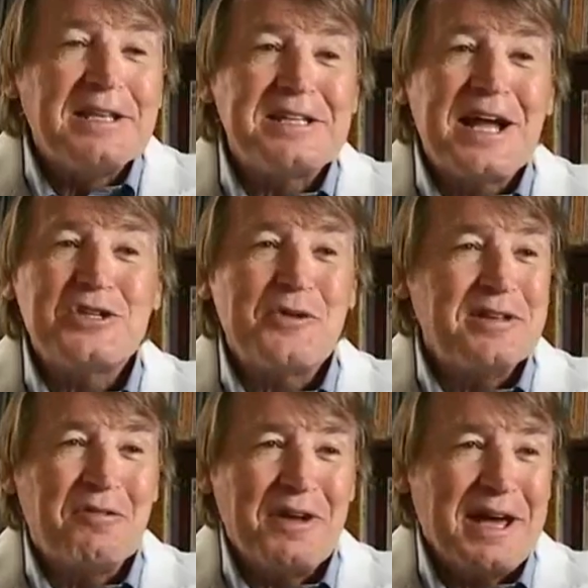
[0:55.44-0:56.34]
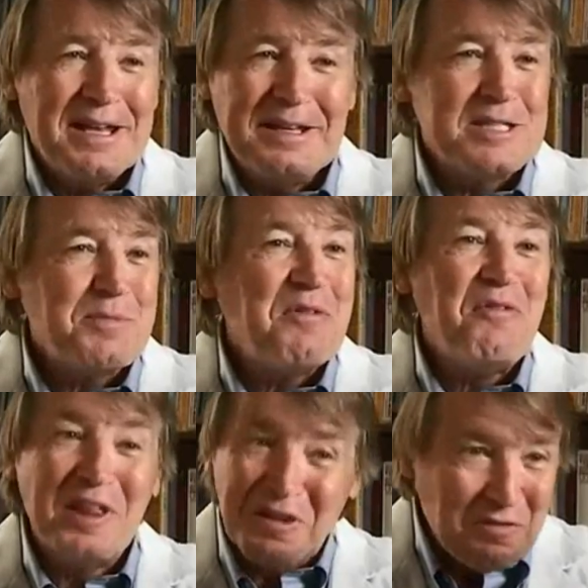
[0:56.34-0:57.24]
Saturated fat has been
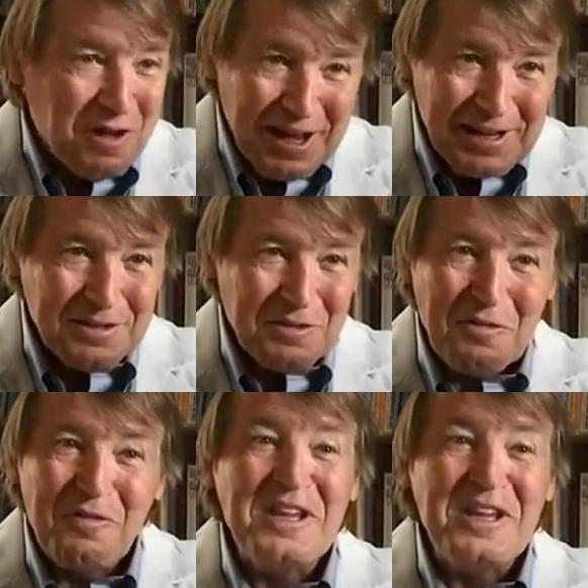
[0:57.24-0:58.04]
vilified for